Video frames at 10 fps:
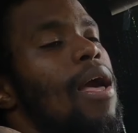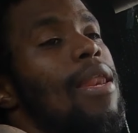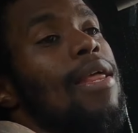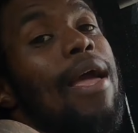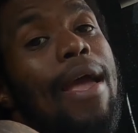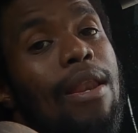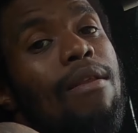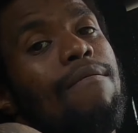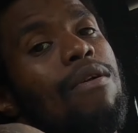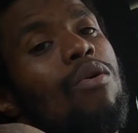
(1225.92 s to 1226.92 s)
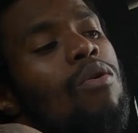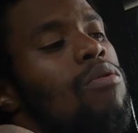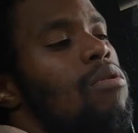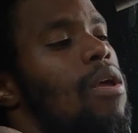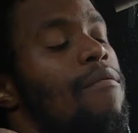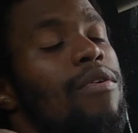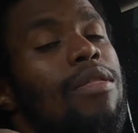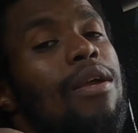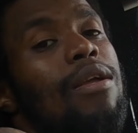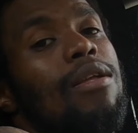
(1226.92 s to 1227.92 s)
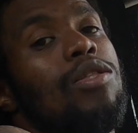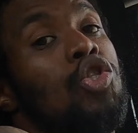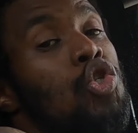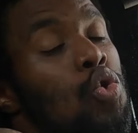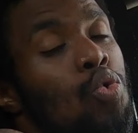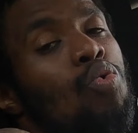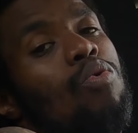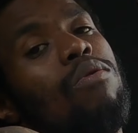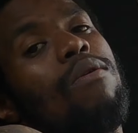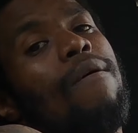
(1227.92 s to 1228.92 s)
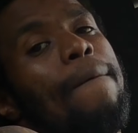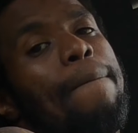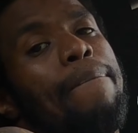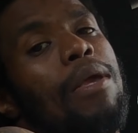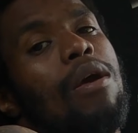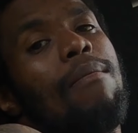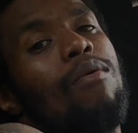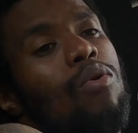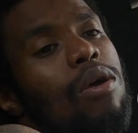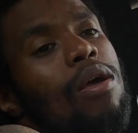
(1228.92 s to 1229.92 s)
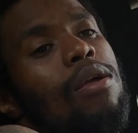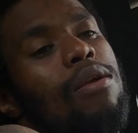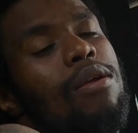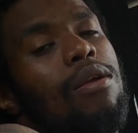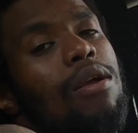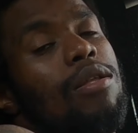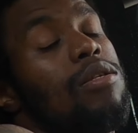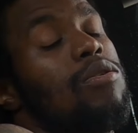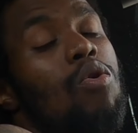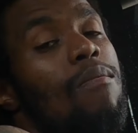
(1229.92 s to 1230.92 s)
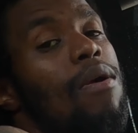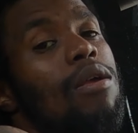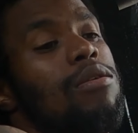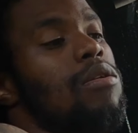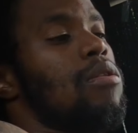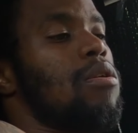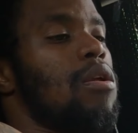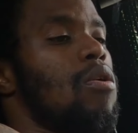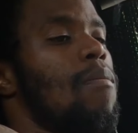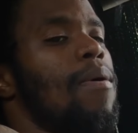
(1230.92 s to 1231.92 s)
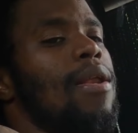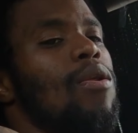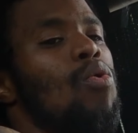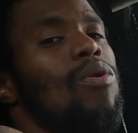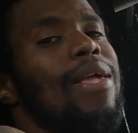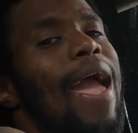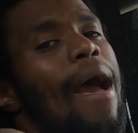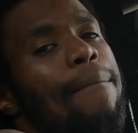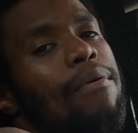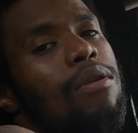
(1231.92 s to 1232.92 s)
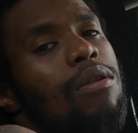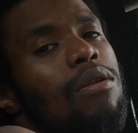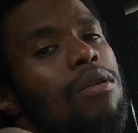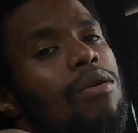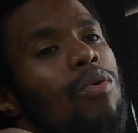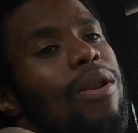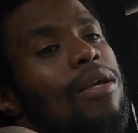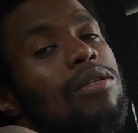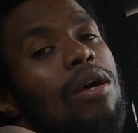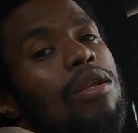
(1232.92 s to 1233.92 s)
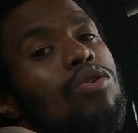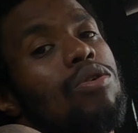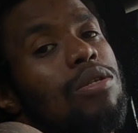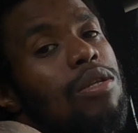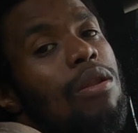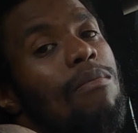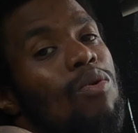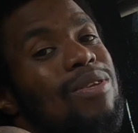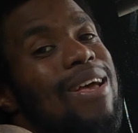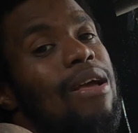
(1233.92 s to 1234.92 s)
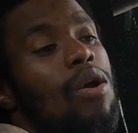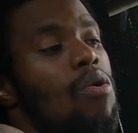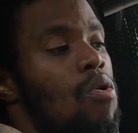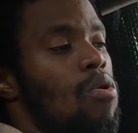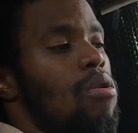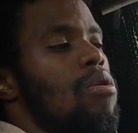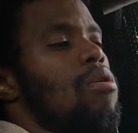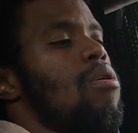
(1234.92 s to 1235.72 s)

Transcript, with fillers: At the end of it all, everything do become okay. It's so amazing, you know, but it only happened when I started trusting the Most High God.